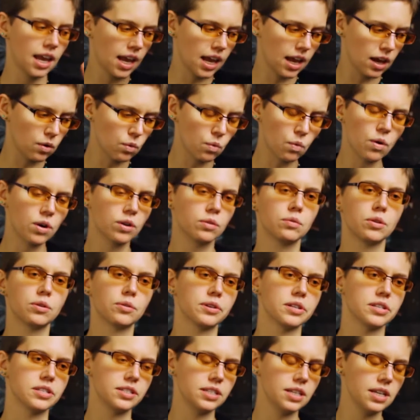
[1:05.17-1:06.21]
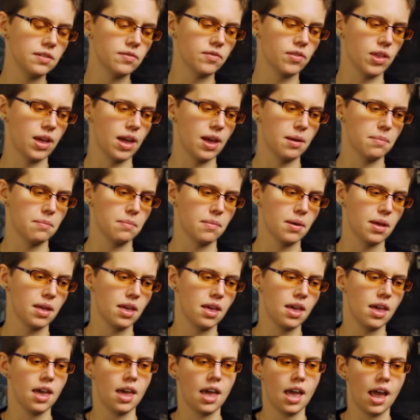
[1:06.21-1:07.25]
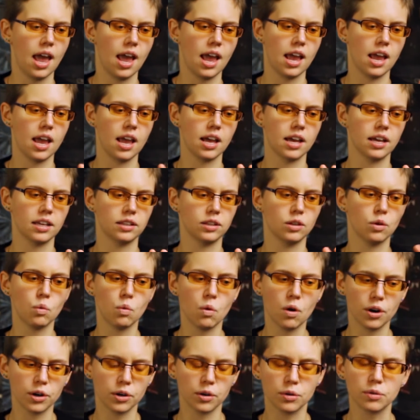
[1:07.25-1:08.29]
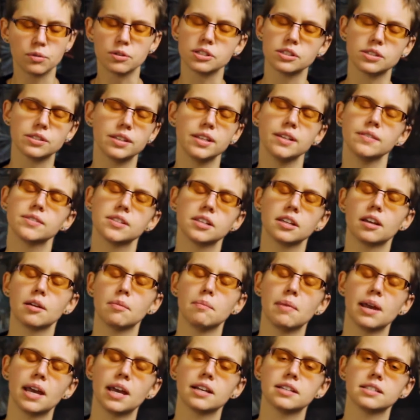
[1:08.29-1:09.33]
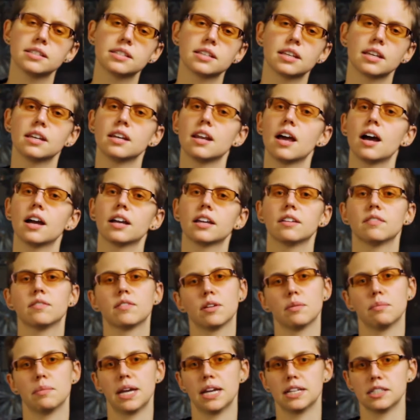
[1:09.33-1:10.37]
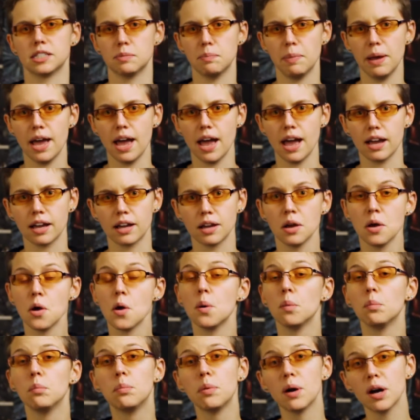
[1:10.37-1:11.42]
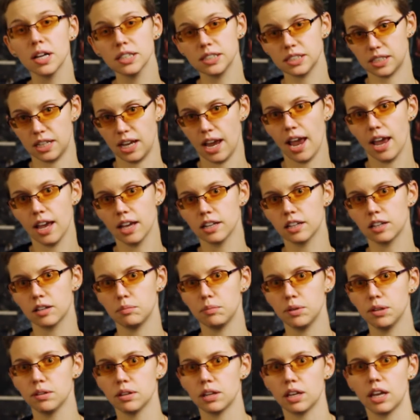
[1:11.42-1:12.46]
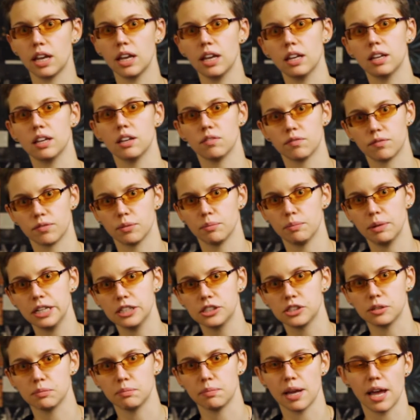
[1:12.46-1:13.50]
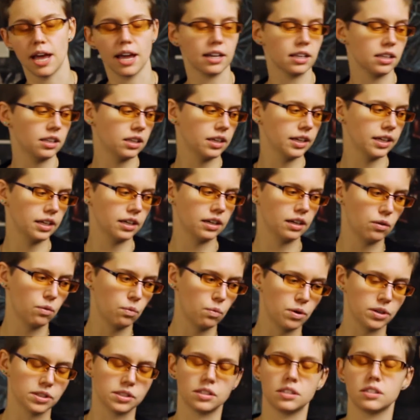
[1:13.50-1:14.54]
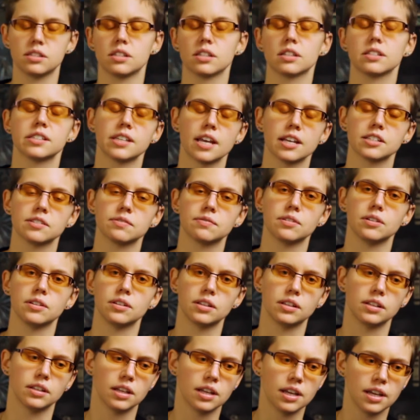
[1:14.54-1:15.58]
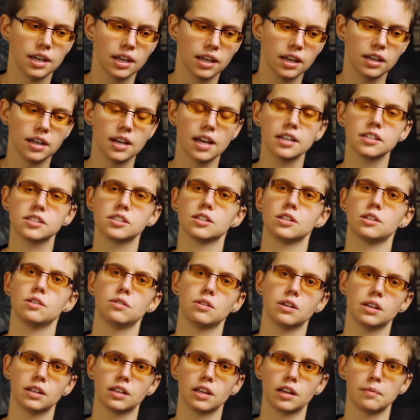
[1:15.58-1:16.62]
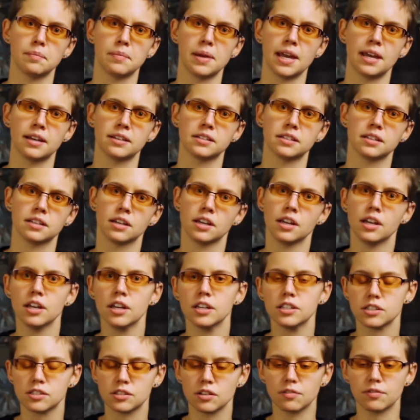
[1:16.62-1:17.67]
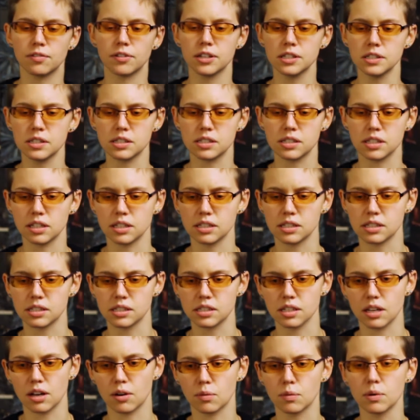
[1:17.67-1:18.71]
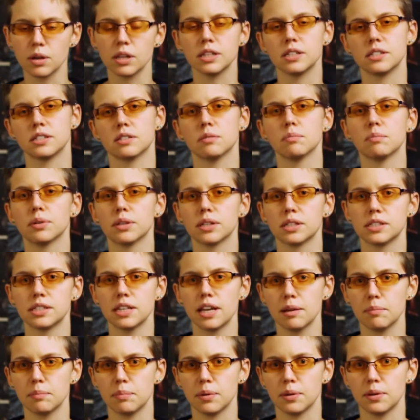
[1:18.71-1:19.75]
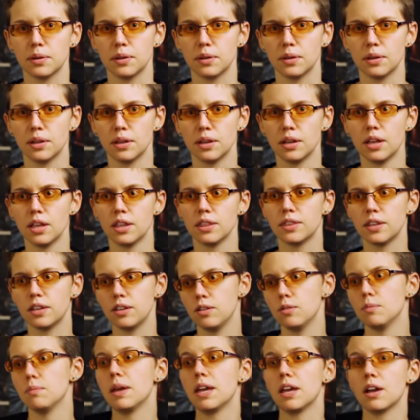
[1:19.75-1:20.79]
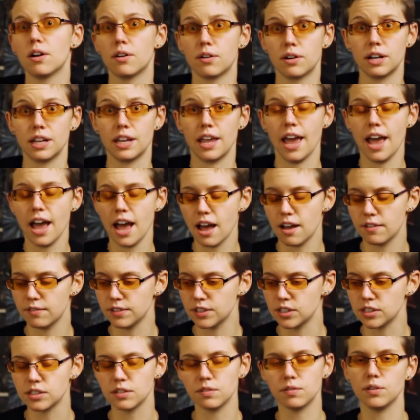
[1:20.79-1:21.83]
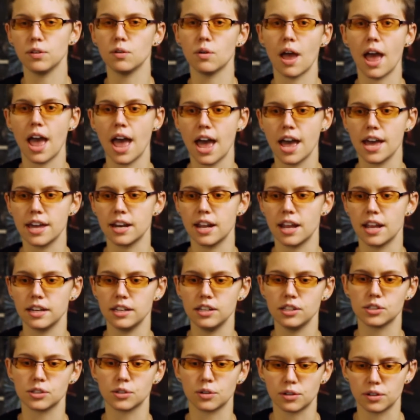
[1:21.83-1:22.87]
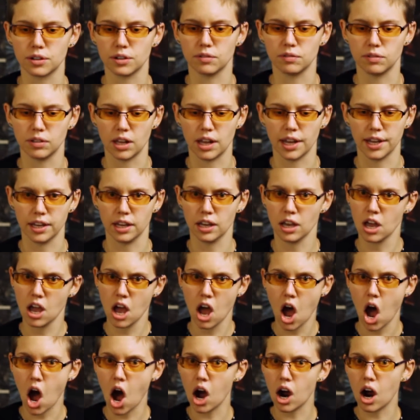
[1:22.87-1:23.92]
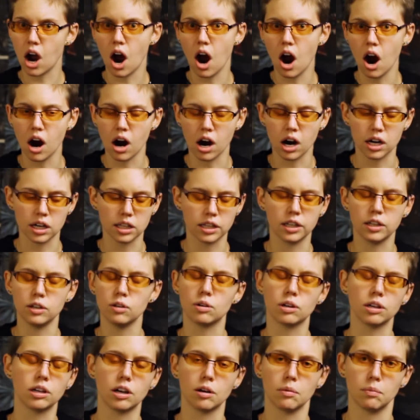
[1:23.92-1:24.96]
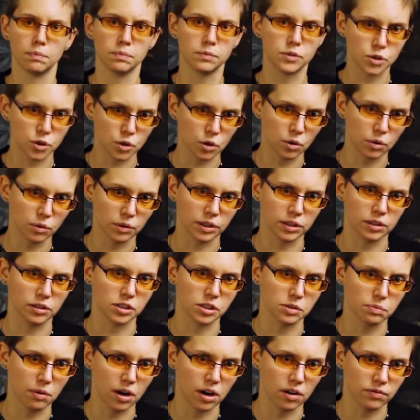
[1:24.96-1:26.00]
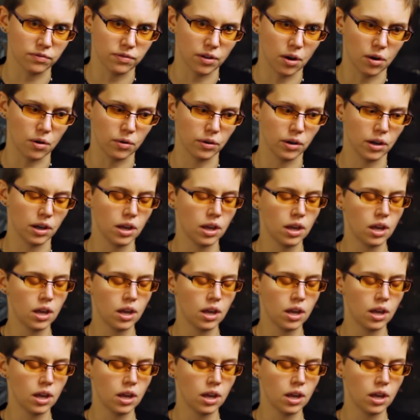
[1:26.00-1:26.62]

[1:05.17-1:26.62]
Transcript: and one will receive them, and the one who receives the commands cannot give commands back, but can communicate information back, like was it successful in executing the command. So for instance, a really simple example that you may already have is if you had any sort of like a car that you can control with your smartphone.